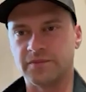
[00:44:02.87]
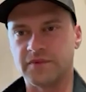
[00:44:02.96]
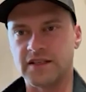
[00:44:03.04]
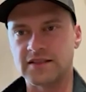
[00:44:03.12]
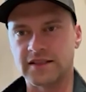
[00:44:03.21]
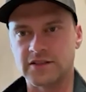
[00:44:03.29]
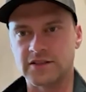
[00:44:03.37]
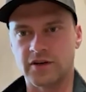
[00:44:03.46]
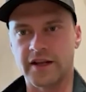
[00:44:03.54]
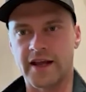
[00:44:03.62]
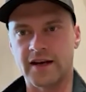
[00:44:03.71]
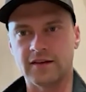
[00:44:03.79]
these things
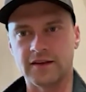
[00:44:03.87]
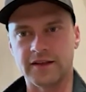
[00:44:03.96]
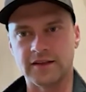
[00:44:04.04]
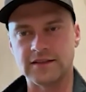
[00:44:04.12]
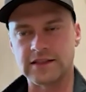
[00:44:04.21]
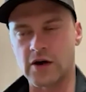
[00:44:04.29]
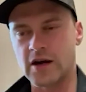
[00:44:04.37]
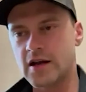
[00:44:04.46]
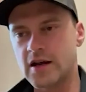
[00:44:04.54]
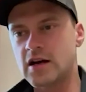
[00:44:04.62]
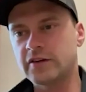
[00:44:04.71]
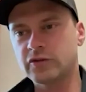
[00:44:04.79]
organically. And so,
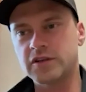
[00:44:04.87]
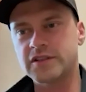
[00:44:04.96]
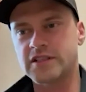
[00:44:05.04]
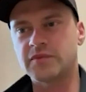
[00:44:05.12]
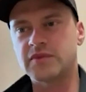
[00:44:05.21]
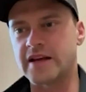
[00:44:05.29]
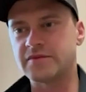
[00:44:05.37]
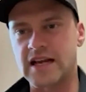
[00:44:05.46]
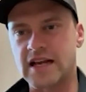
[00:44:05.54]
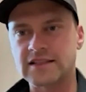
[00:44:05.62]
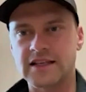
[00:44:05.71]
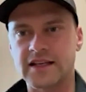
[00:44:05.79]
of course, sometimes
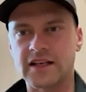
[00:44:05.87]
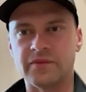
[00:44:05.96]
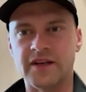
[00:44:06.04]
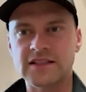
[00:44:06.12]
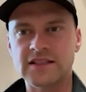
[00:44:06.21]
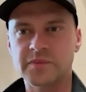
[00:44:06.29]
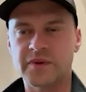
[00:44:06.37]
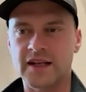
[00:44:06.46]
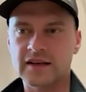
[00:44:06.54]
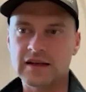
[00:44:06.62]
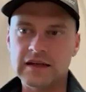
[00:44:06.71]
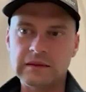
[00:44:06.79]
that's hit and miss,
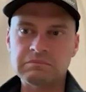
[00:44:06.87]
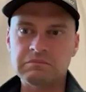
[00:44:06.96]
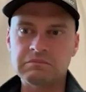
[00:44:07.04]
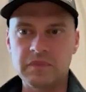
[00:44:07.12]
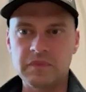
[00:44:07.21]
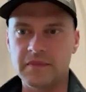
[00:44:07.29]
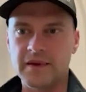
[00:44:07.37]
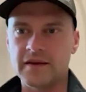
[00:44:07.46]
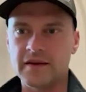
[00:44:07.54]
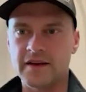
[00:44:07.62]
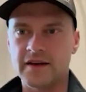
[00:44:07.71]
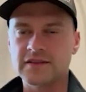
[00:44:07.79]
but
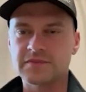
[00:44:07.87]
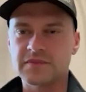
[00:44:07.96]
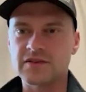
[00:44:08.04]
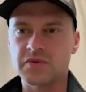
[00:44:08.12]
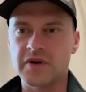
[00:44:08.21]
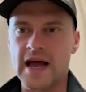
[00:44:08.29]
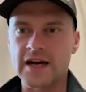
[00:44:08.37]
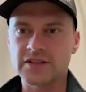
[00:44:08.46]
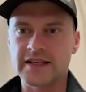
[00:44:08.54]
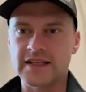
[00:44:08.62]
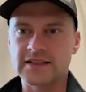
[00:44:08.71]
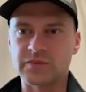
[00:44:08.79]
sometimes we actually
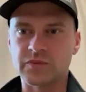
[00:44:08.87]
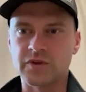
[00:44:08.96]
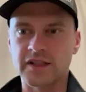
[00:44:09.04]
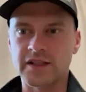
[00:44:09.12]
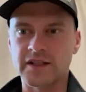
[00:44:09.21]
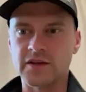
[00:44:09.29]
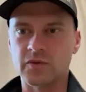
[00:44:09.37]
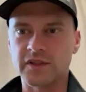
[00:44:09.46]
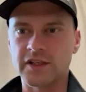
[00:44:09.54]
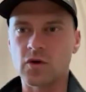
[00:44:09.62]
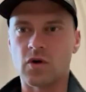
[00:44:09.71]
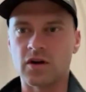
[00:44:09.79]
get some really, really
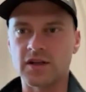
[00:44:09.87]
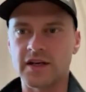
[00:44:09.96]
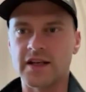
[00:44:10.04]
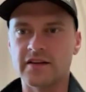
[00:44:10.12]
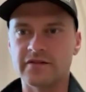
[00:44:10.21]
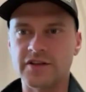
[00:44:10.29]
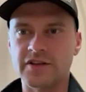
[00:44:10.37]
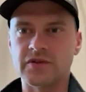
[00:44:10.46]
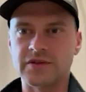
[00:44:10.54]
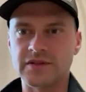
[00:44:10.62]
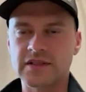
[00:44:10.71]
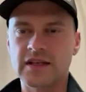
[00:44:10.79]
quality
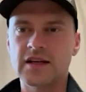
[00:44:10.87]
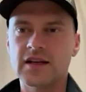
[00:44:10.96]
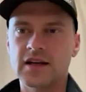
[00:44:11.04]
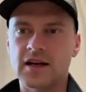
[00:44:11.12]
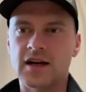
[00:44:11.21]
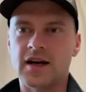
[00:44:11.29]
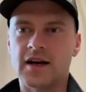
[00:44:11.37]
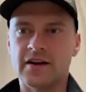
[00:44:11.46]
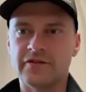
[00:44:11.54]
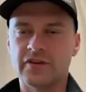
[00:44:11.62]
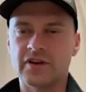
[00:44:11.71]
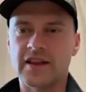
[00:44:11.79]
individuals
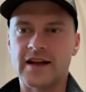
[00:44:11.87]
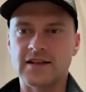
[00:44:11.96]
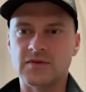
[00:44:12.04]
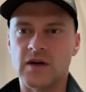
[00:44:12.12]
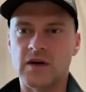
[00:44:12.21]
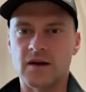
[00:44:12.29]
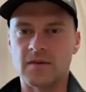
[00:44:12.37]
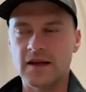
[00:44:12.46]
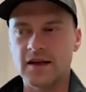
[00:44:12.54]
for that as well.